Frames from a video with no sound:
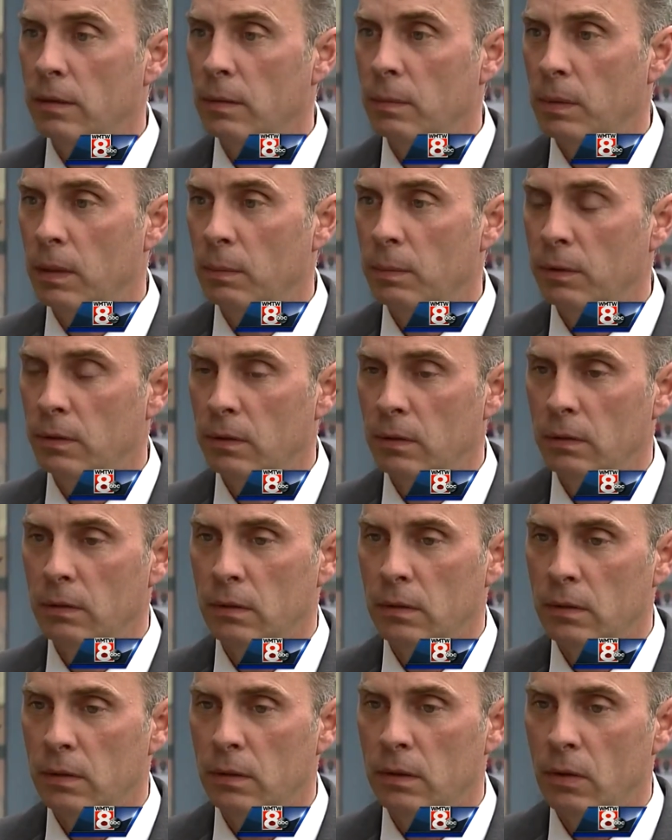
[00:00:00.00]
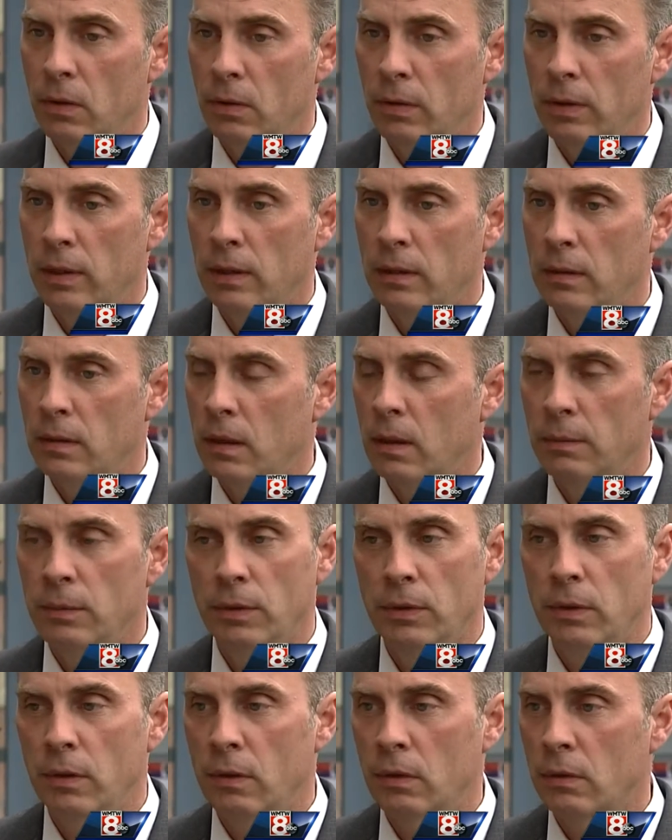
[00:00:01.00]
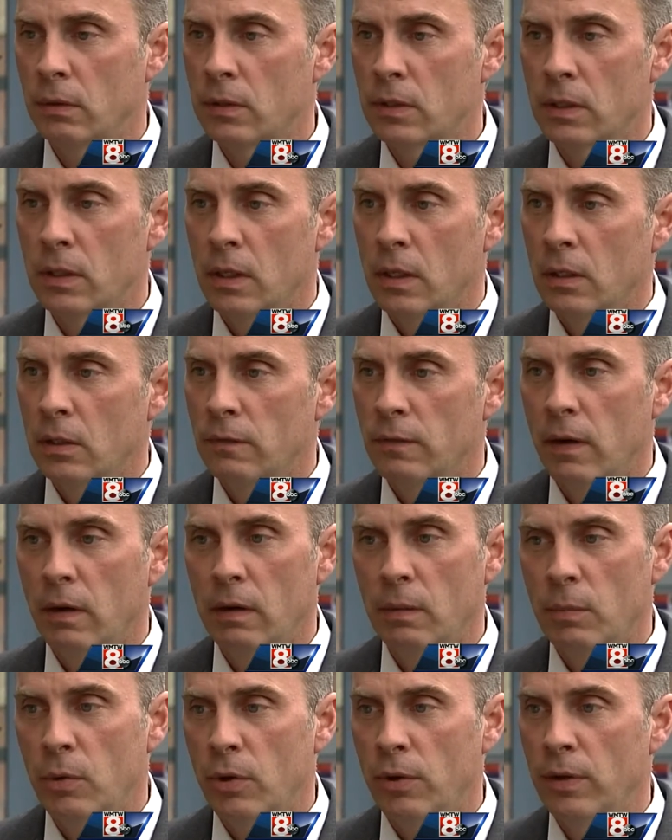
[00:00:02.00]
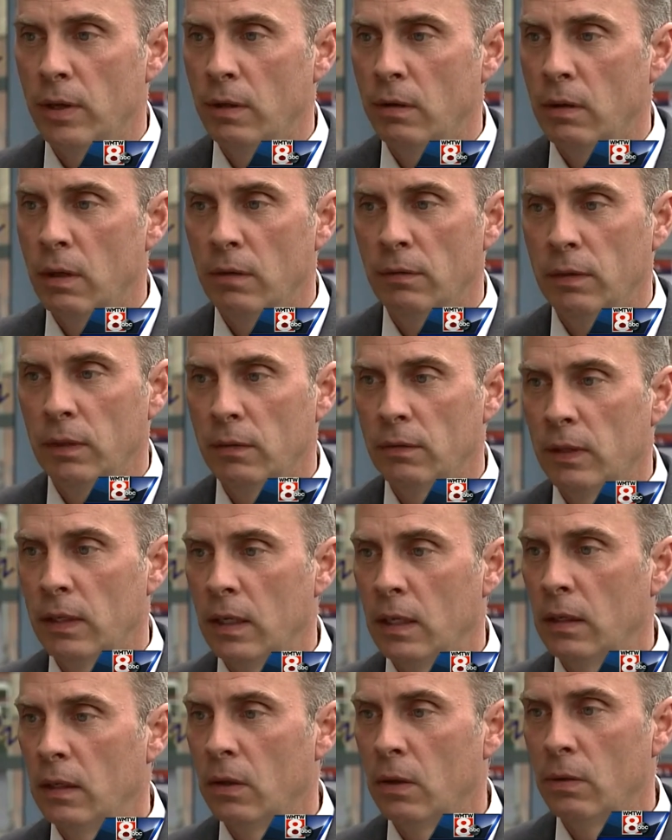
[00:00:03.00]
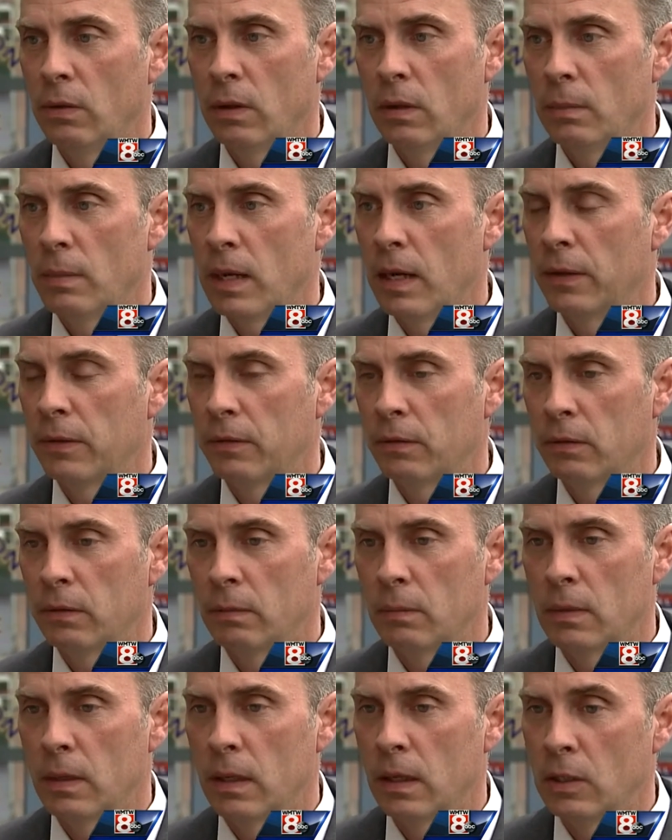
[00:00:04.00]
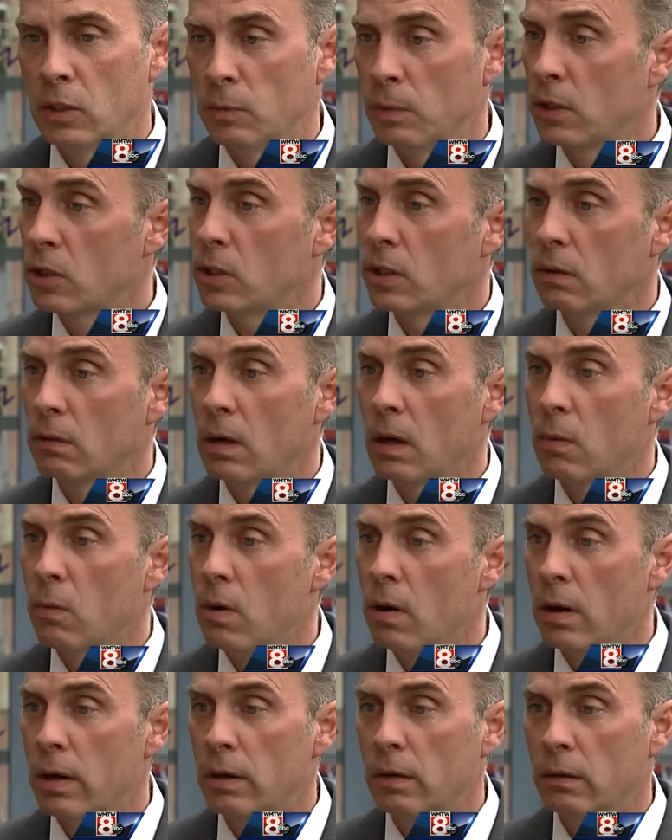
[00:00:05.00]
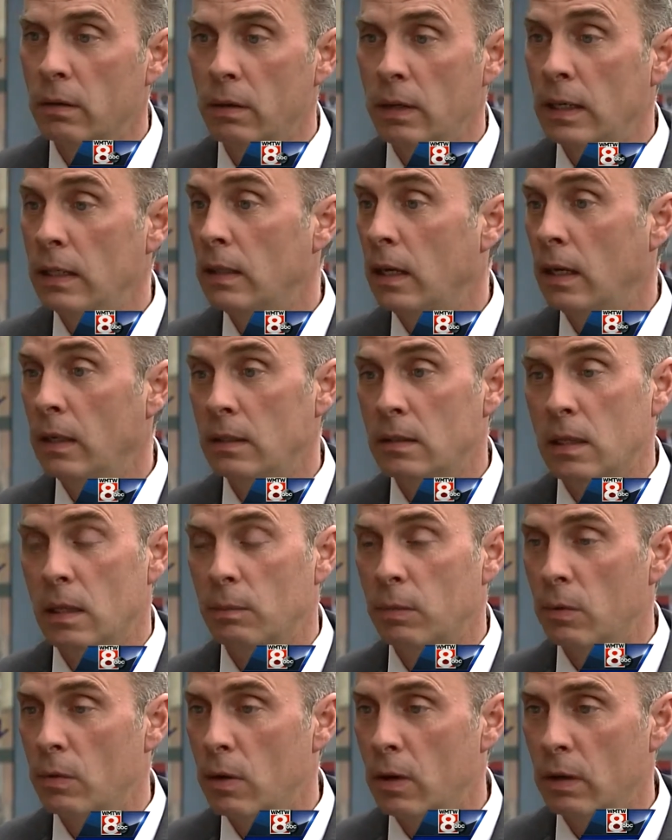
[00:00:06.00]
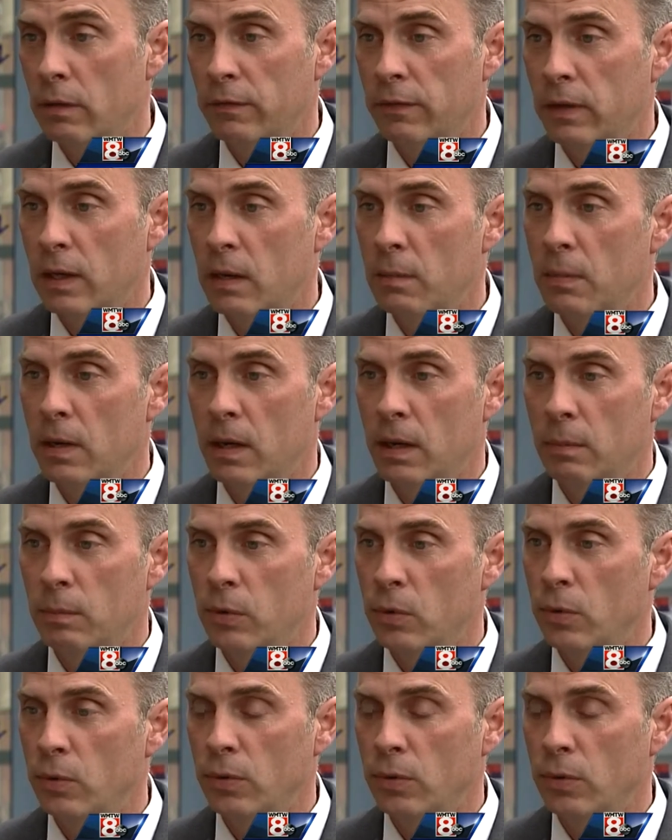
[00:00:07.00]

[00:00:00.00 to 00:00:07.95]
to people to, to know that um, you, you know it's, it's very important that you never leave a kid alone in the bathroom, uh, especially around water or any, any type of water for that matter.